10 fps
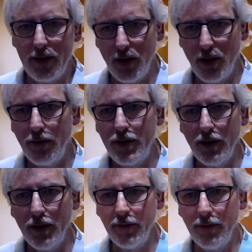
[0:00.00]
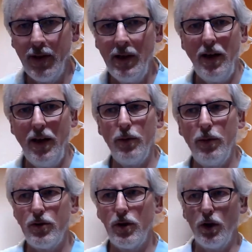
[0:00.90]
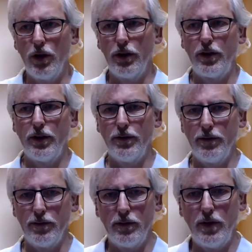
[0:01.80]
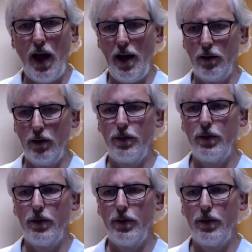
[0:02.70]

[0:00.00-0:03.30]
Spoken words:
As often imagery work can help